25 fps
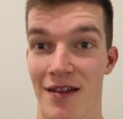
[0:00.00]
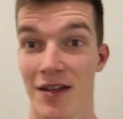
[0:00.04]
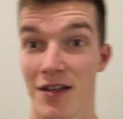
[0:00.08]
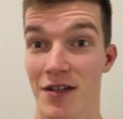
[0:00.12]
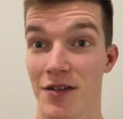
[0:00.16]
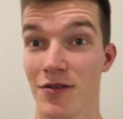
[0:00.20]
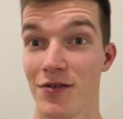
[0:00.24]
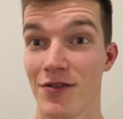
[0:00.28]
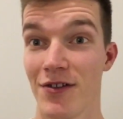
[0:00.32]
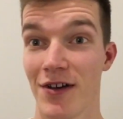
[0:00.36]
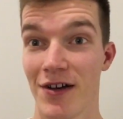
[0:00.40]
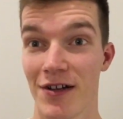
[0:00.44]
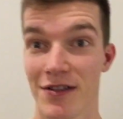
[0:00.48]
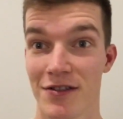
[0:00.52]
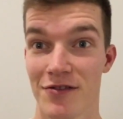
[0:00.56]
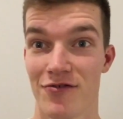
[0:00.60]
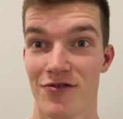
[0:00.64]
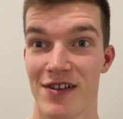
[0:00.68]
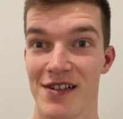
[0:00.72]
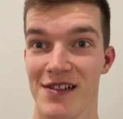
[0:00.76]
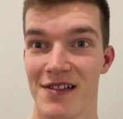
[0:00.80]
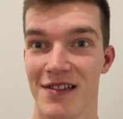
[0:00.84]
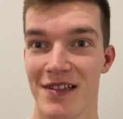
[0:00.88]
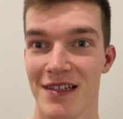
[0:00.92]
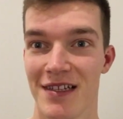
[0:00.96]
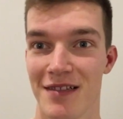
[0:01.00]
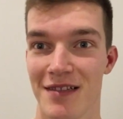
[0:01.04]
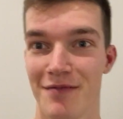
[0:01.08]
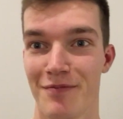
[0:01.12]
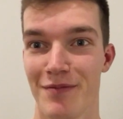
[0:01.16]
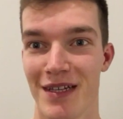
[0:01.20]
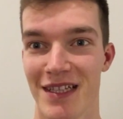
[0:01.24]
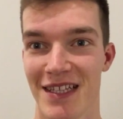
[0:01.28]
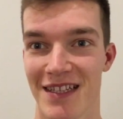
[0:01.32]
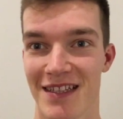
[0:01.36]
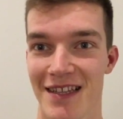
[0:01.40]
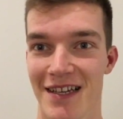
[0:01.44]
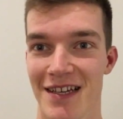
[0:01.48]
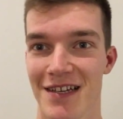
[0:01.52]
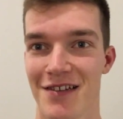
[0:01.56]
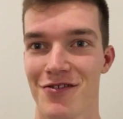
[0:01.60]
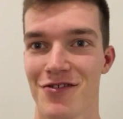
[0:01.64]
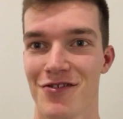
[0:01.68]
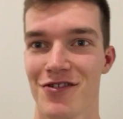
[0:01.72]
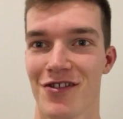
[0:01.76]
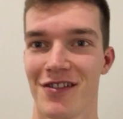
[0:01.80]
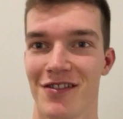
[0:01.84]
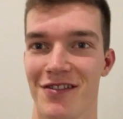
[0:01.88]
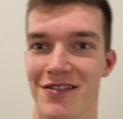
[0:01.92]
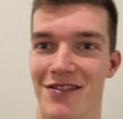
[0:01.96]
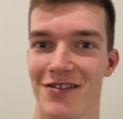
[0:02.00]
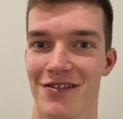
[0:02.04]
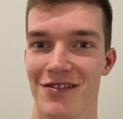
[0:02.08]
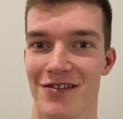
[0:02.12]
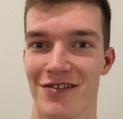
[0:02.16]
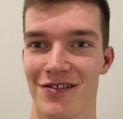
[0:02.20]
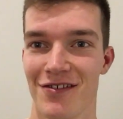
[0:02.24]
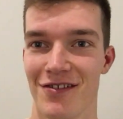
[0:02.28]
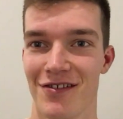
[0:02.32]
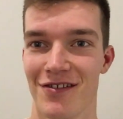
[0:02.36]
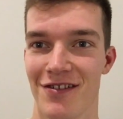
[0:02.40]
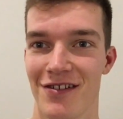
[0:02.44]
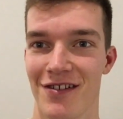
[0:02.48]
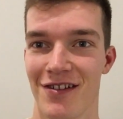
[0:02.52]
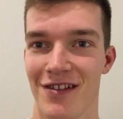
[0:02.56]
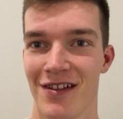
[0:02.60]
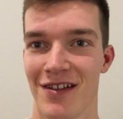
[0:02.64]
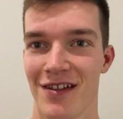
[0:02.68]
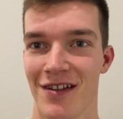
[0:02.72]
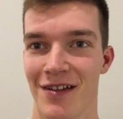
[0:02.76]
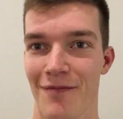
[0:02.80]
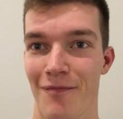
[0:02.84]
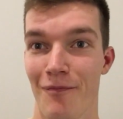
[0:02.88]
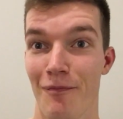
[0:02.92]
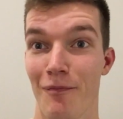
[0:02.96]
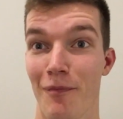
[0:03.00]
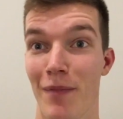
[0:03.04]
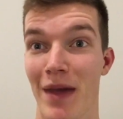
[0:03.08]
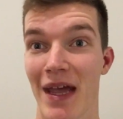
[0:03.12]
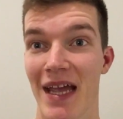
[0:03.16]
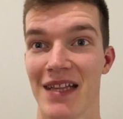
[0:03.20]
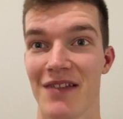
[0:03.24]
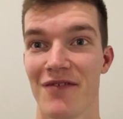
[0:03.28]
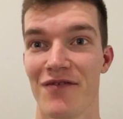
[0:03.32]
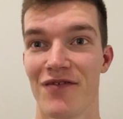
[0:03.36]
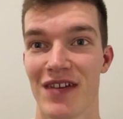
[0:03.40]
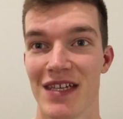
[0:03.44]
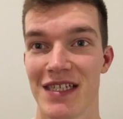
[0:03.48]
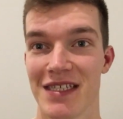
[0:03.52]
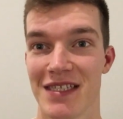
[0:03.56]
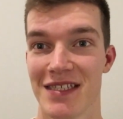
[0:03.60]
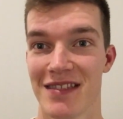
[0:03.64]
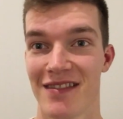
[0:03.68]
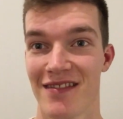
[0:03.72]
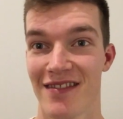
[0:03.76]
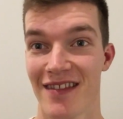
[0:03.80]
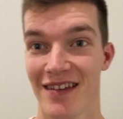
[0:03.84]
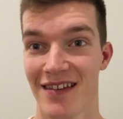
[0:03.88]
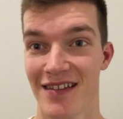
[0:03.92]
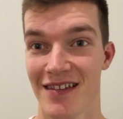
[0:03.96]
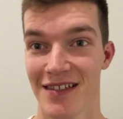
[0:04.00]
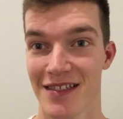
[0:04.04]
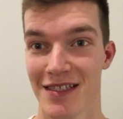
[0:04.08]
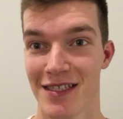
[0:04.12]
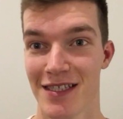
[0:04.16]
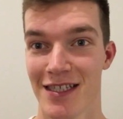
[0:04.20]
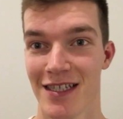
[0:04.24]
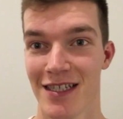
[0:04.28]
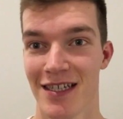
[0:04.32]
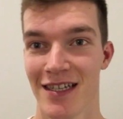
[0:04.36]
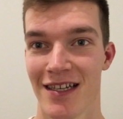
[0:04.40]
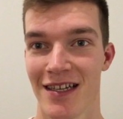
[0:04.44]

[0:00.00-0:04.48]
you don't really need meditation to manifest things.